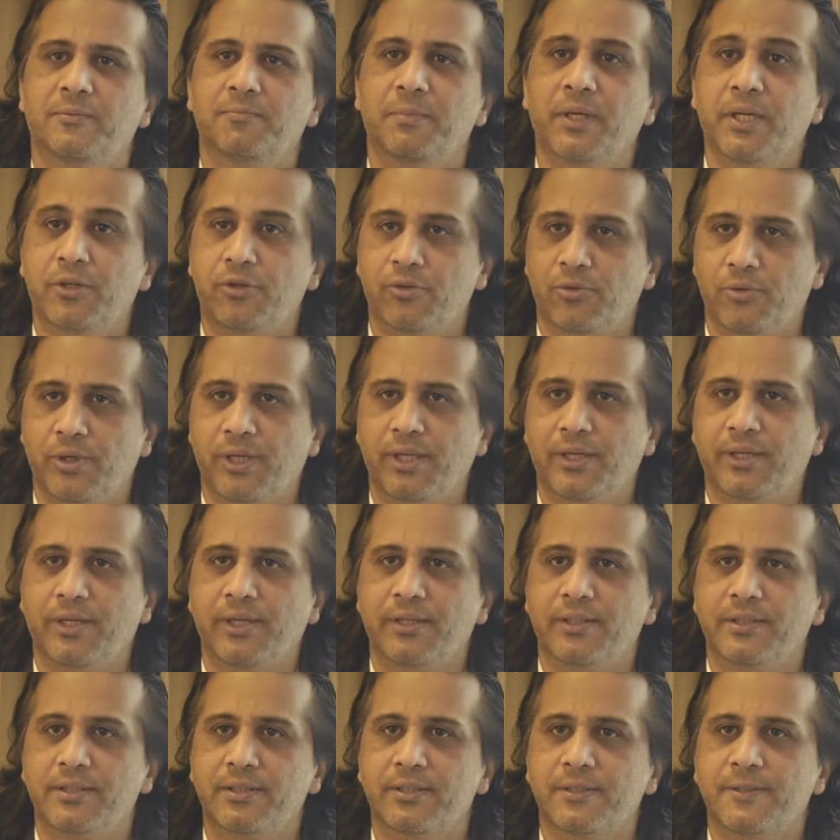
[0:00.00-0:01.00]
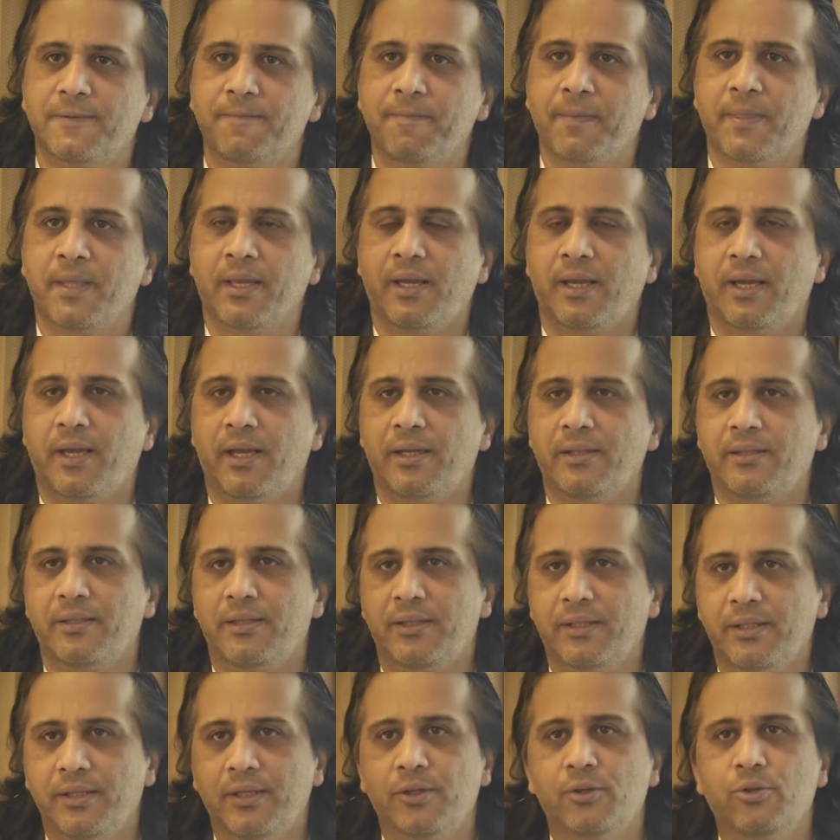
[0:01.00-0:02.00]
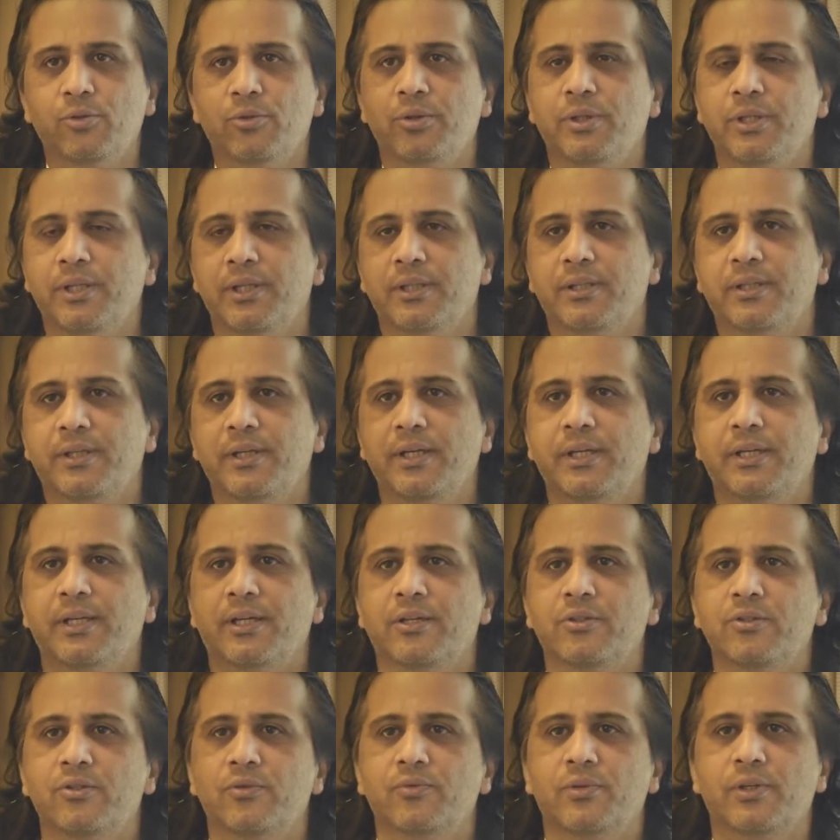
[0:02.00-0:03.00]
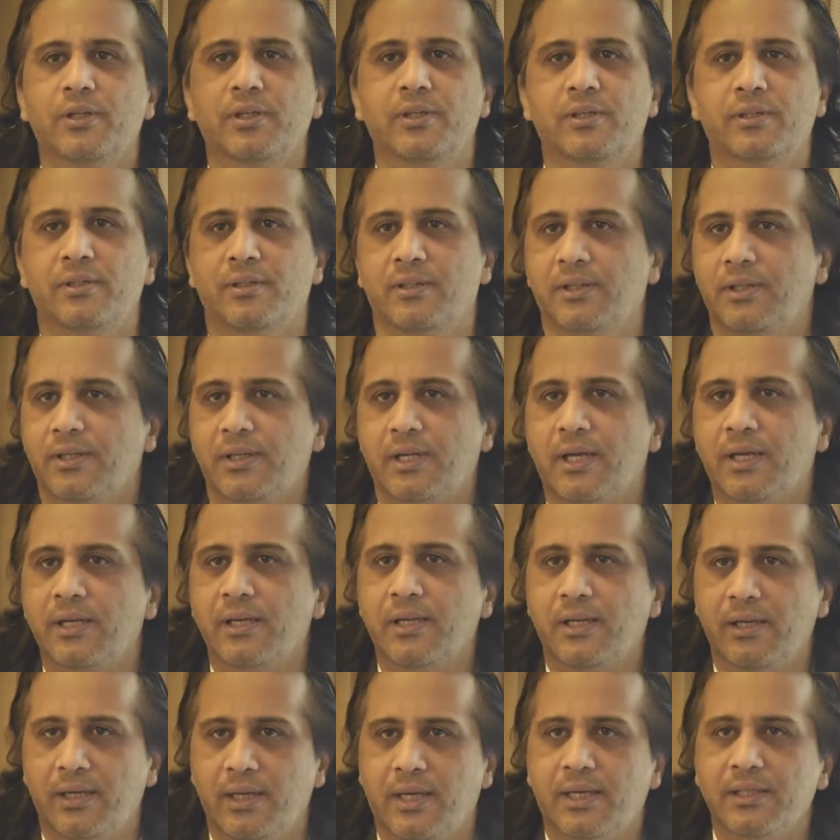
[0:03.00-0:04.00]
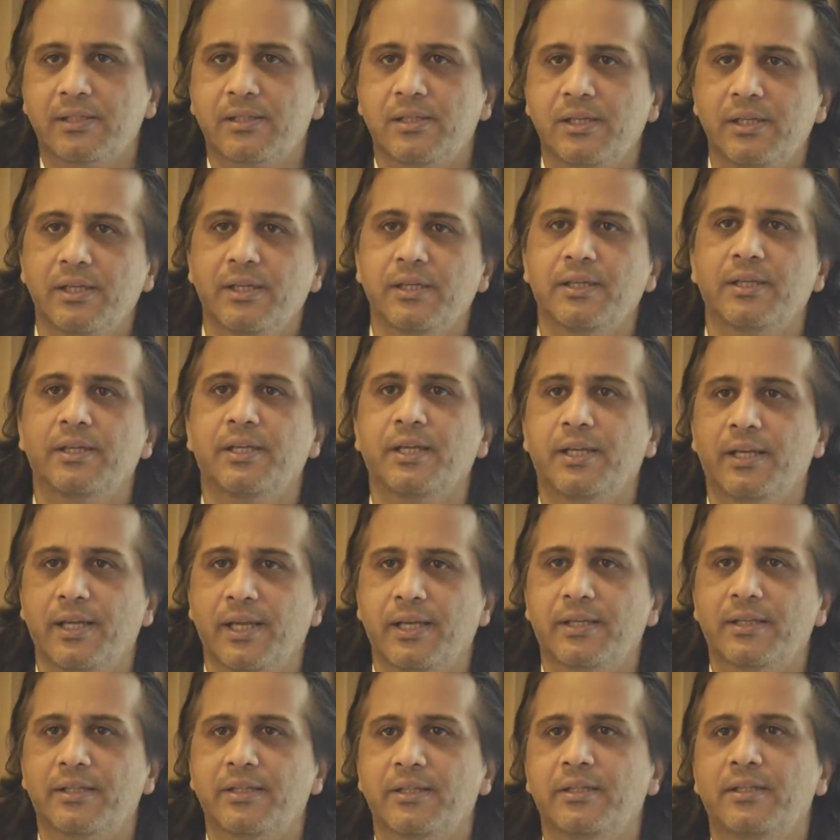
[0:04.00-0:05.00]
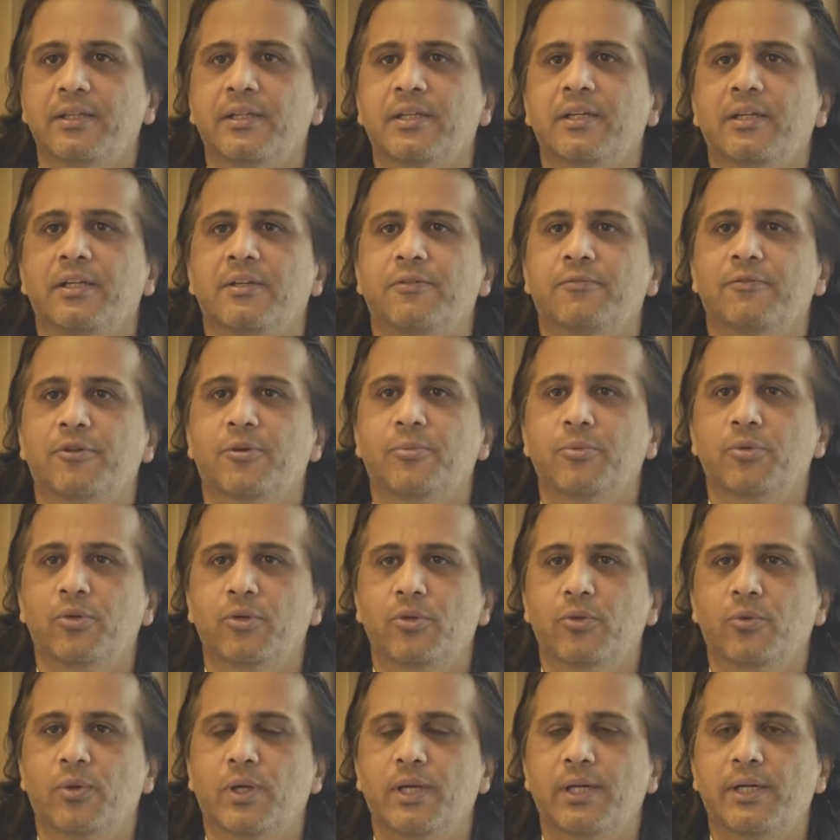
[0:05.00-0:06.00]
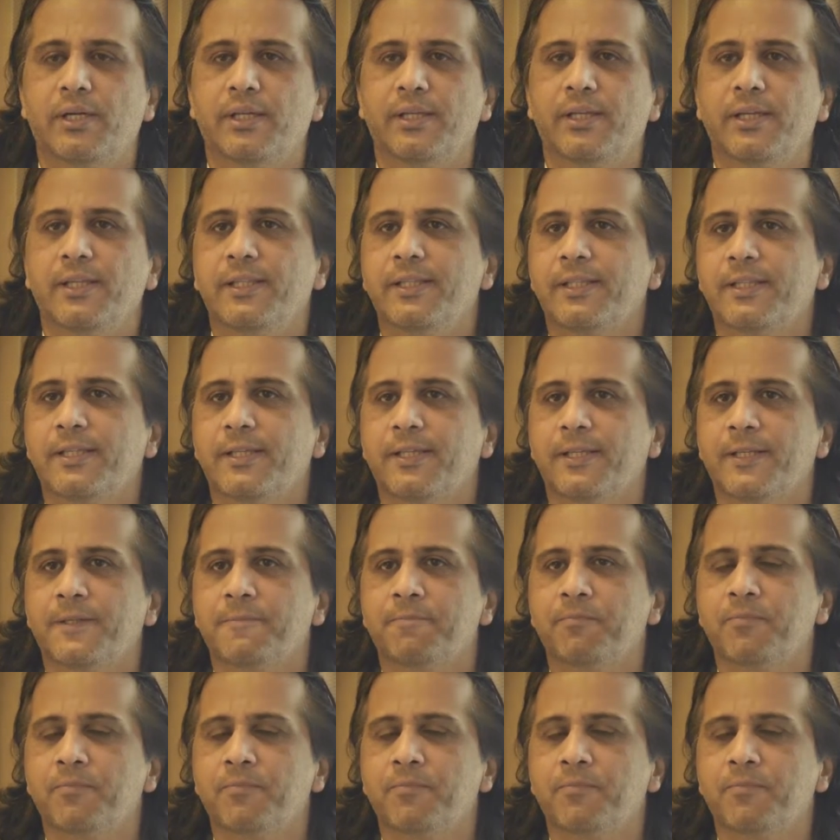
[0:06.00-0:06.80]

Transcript: metro areas, and the tier 2, tier 3 towns were largely neglected from good quality healthcare.